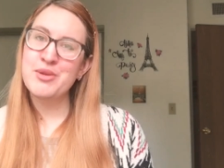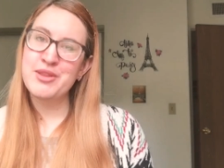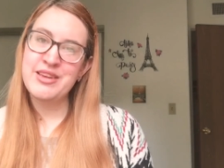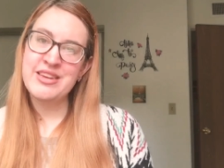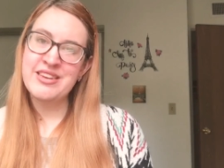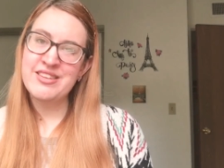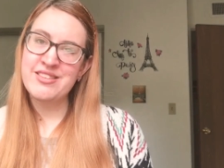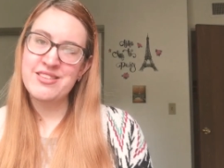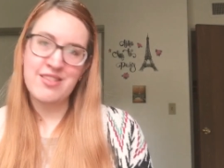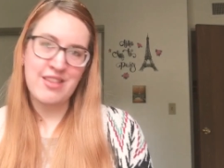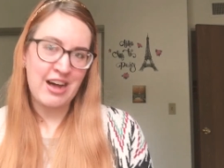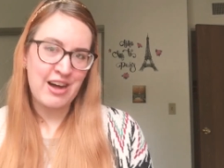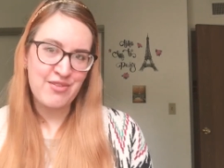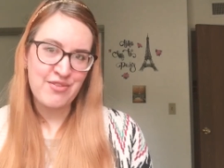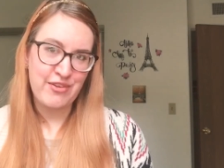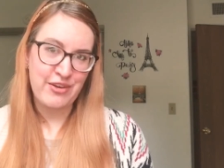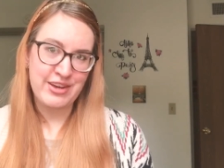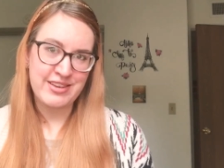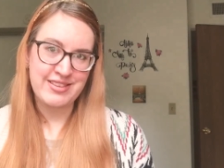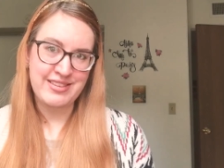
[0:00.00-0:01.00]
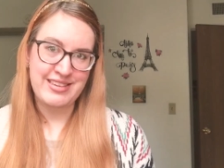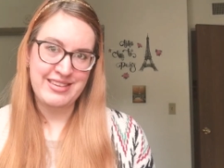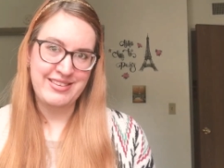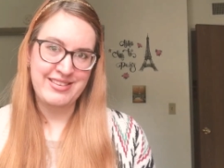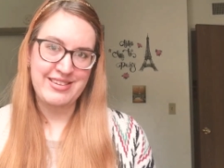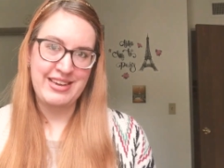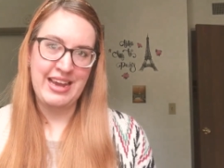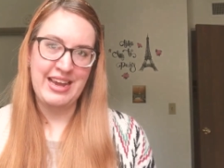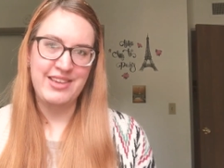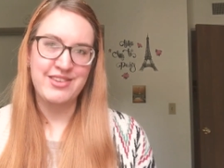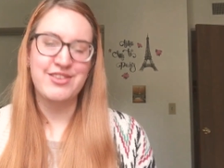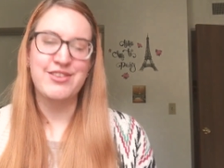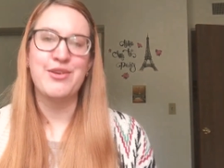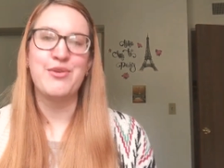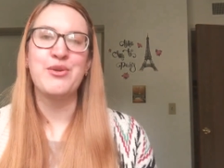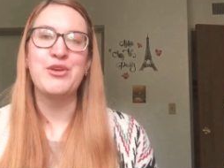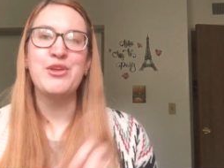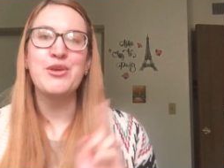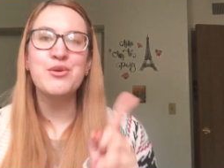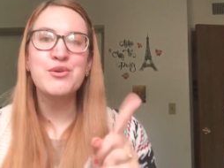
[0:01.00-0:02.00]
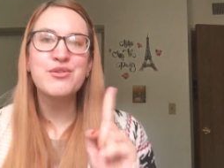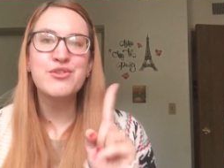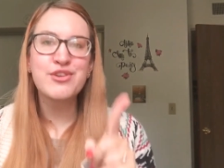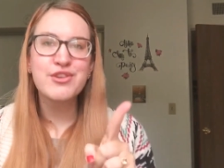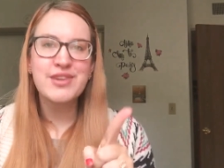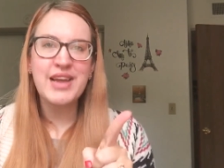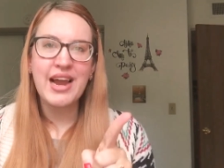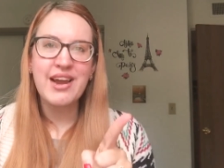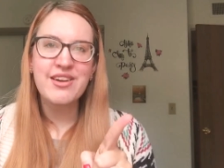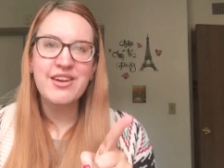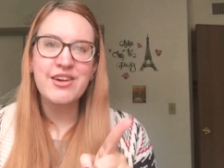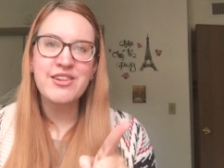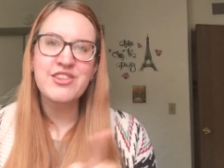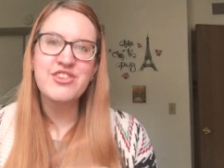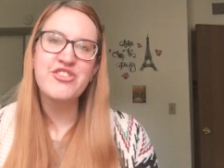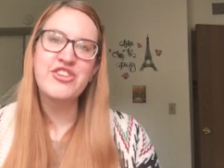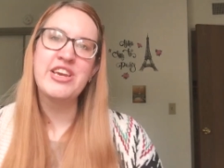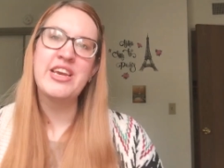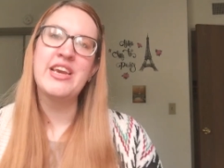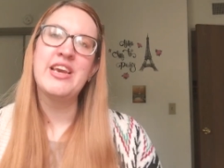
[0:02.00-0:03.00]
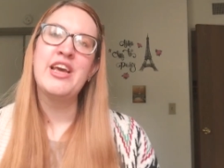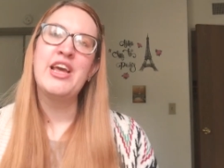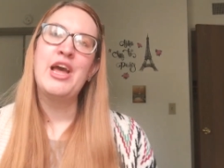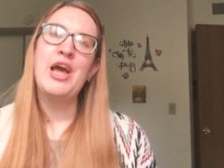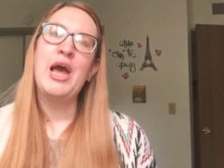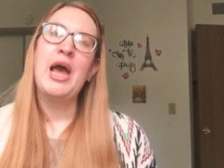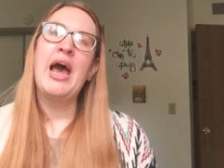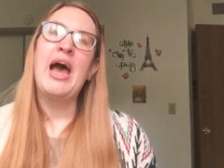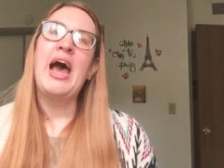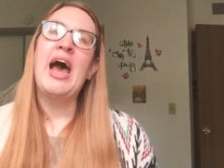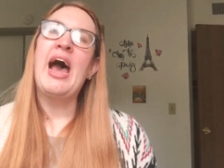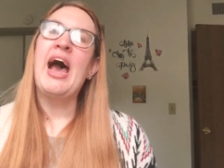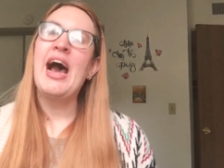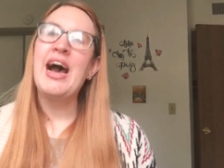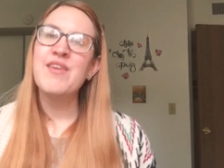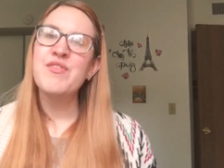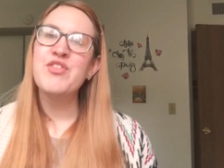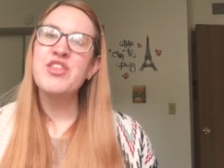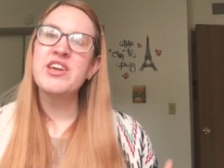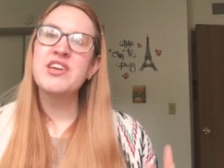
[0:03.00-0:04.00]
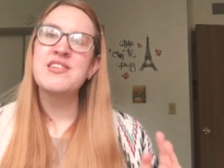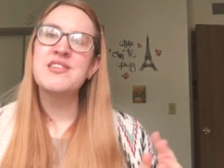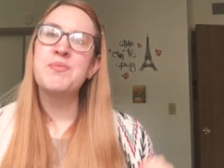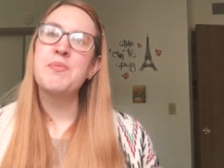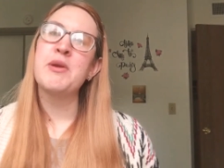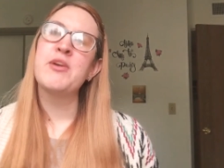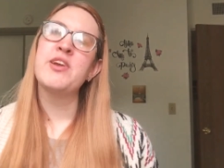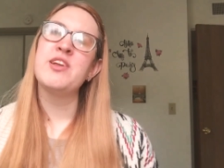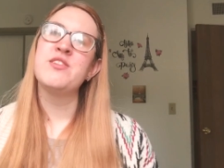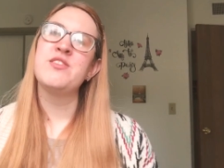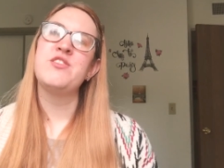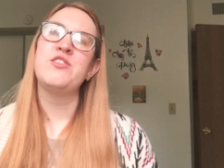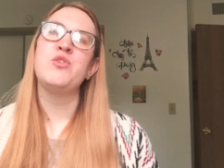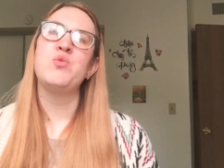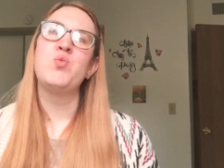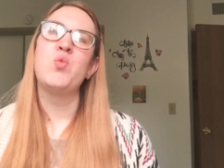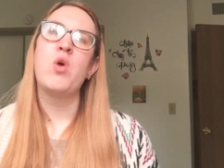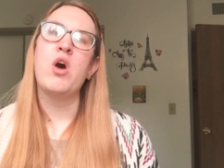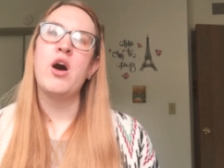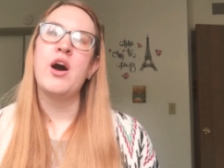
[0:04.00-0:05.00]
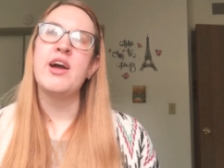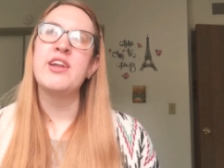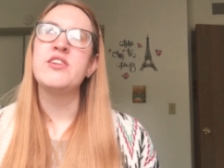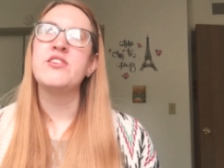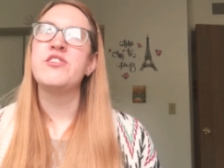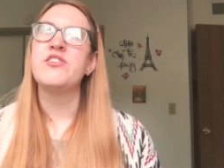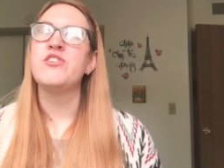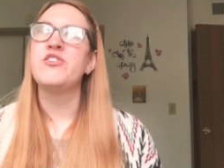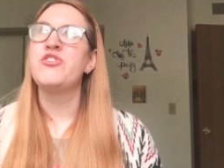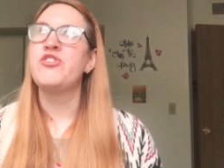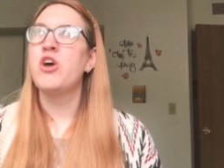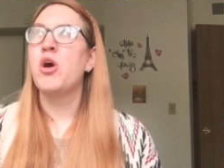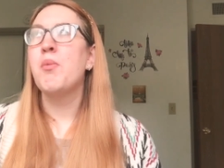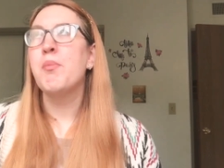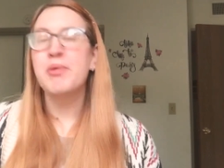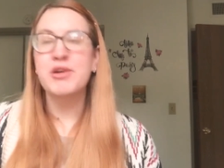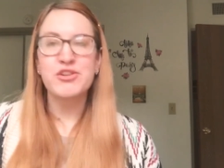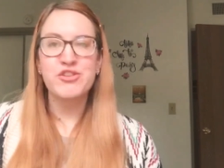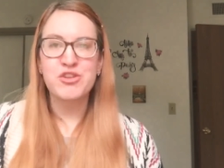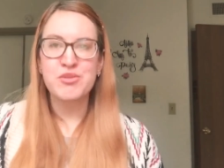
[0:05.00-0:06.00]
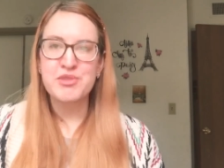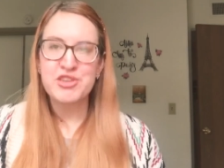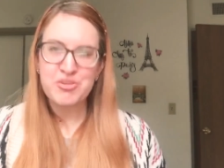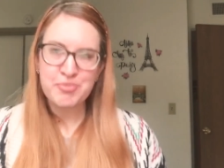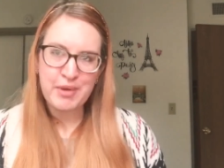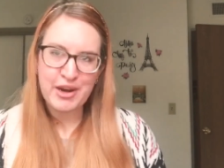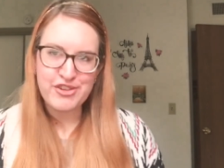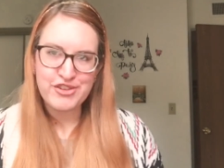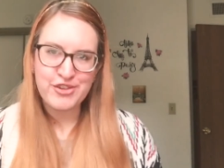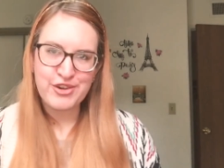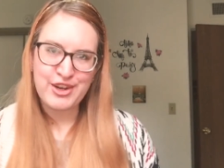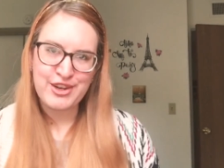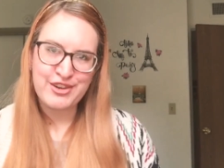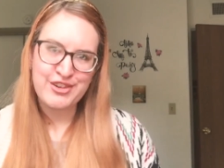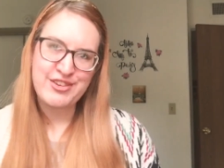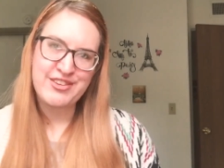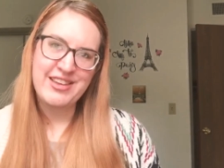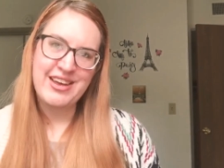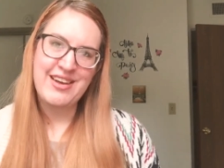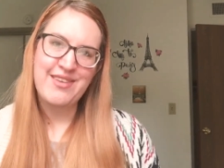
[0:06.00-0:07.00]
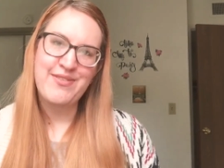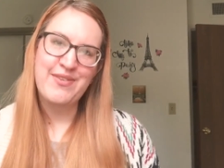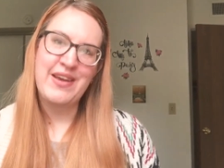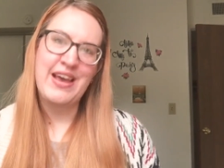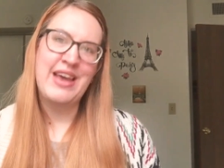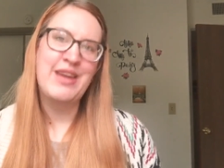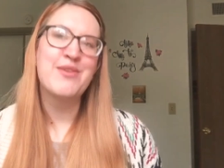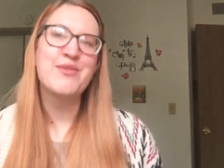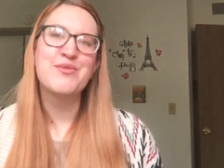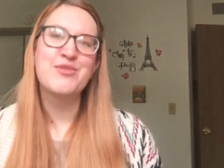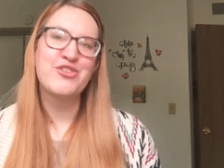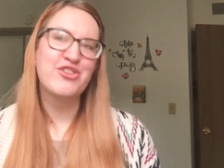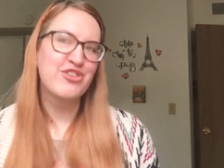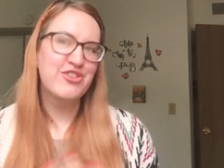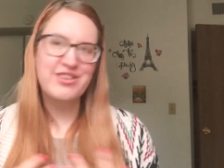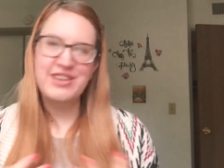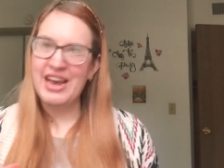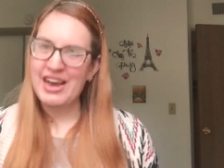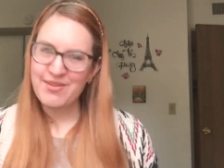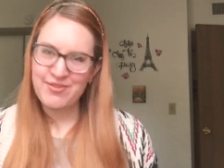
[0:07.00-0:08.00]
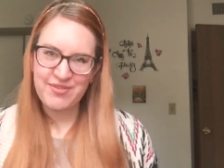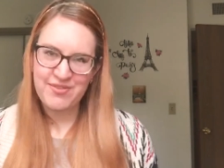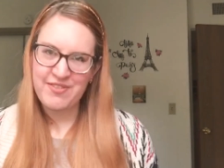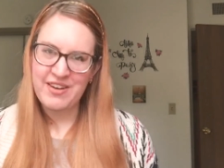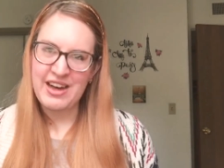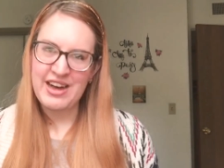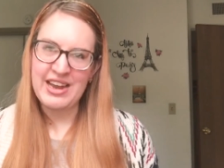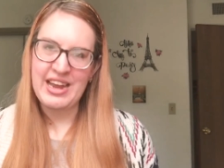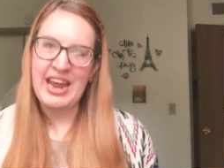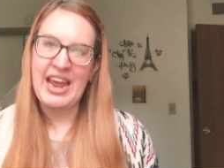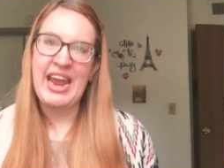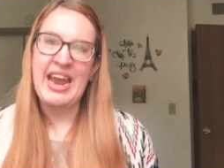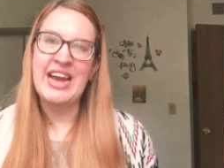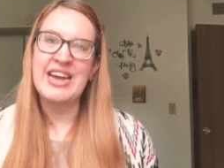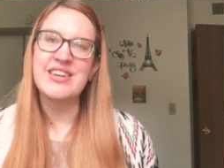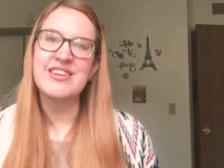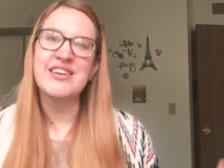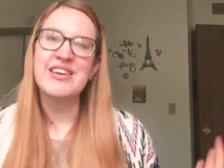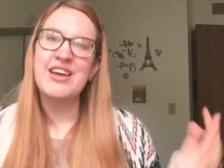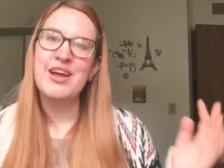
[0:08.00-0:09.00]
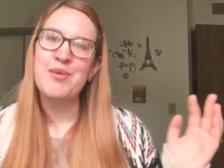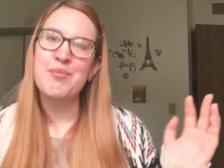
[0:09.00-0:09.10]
really does a lot for us these days. So use your technology, have the experience you want, don't put too much pressure on yourself, and just have fun and